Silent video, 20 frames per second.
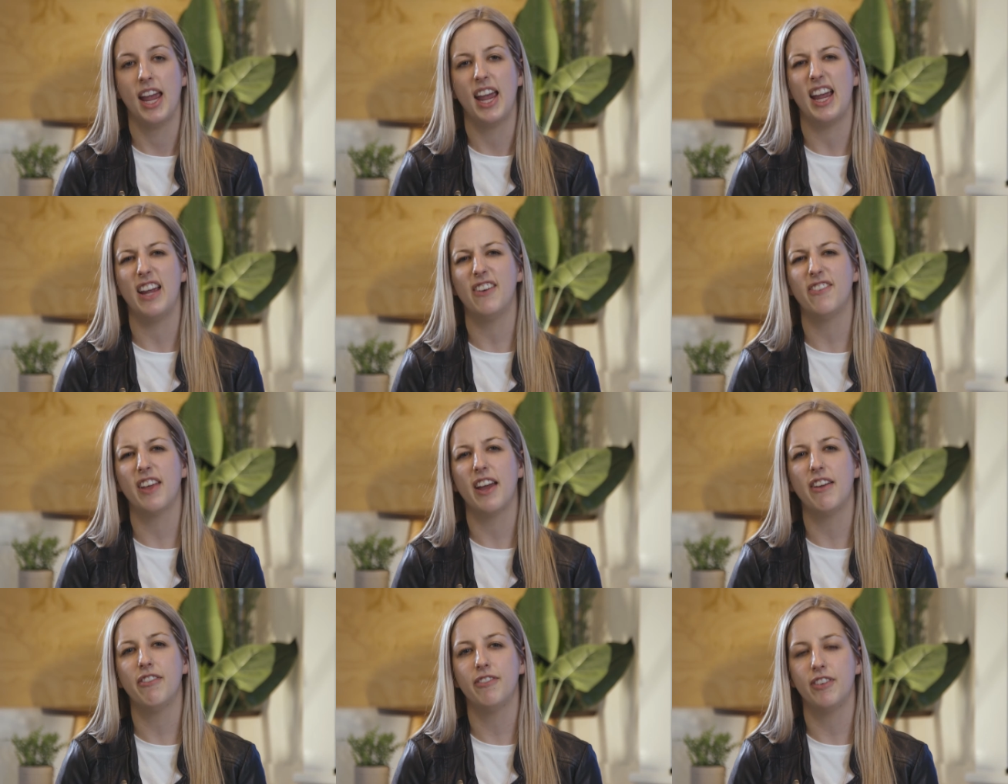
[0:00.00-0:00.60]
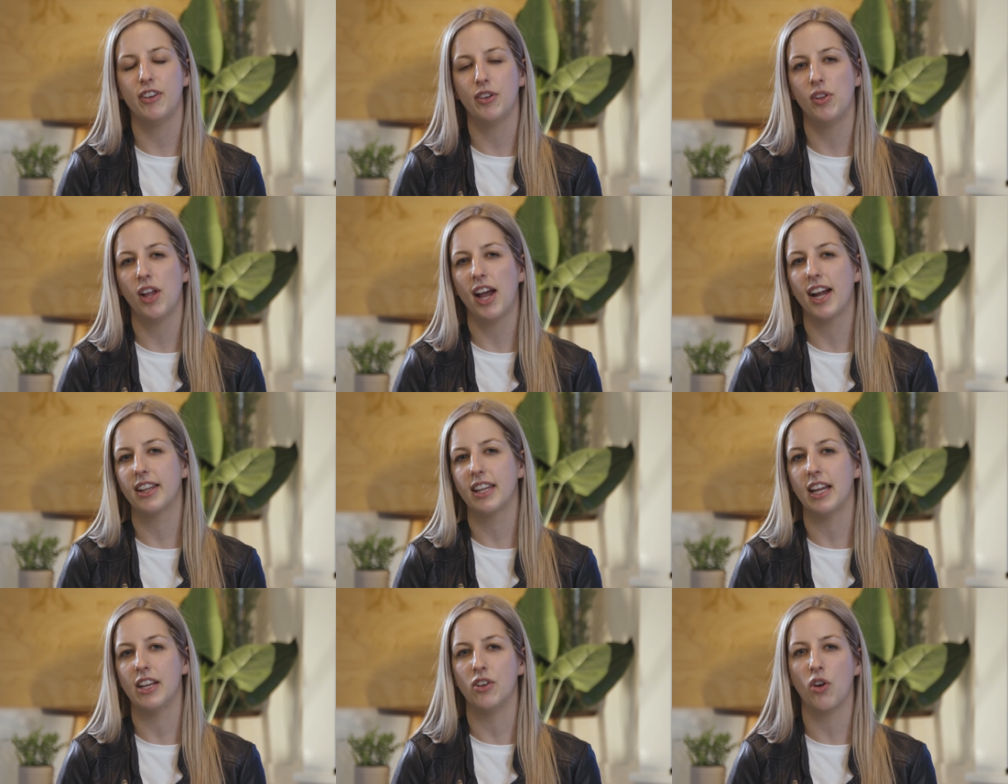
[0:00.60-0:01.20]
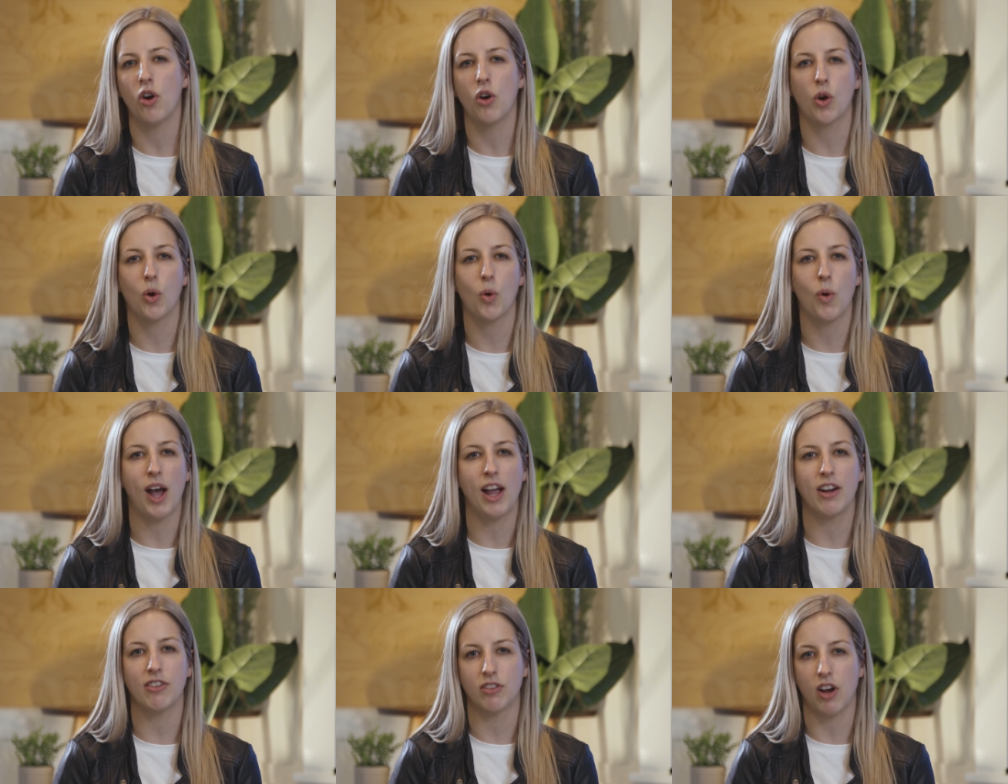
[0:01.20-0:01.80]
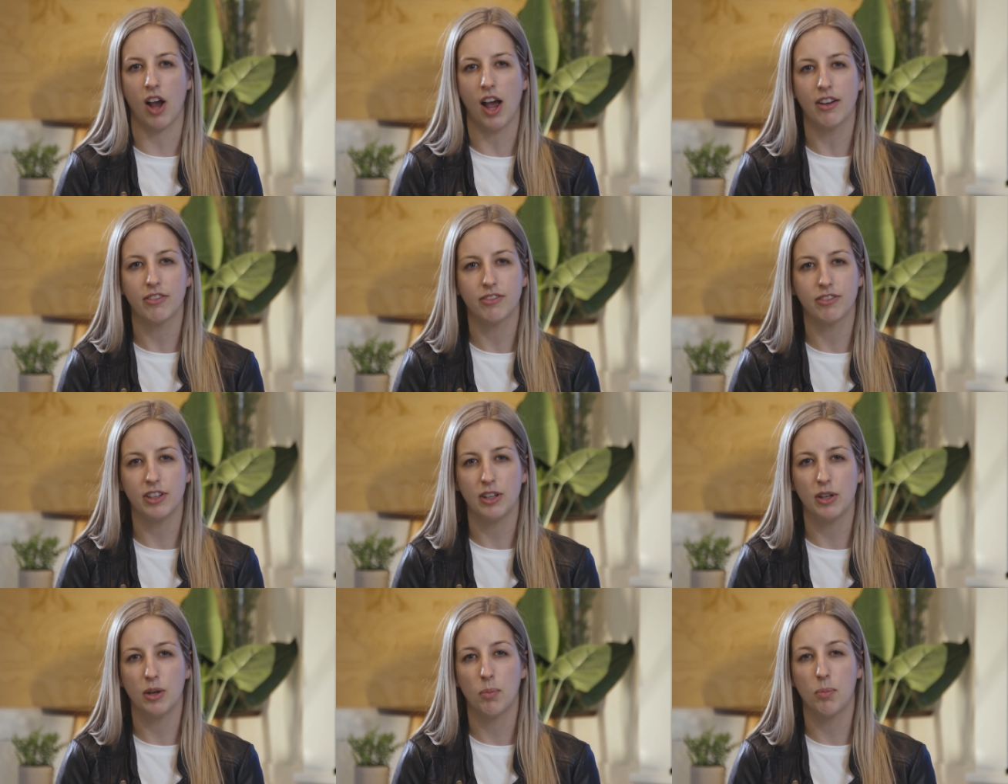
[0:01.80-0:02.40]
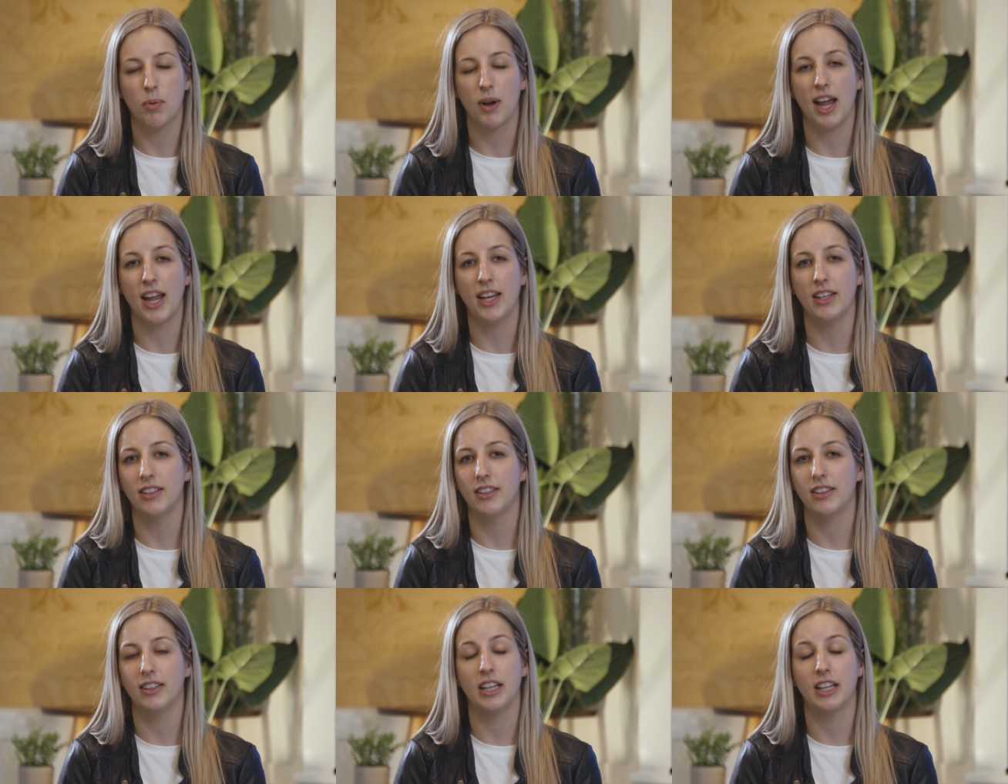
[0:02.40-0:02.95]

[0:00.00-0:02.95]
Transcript: If they feel like they're not quite right for your brand,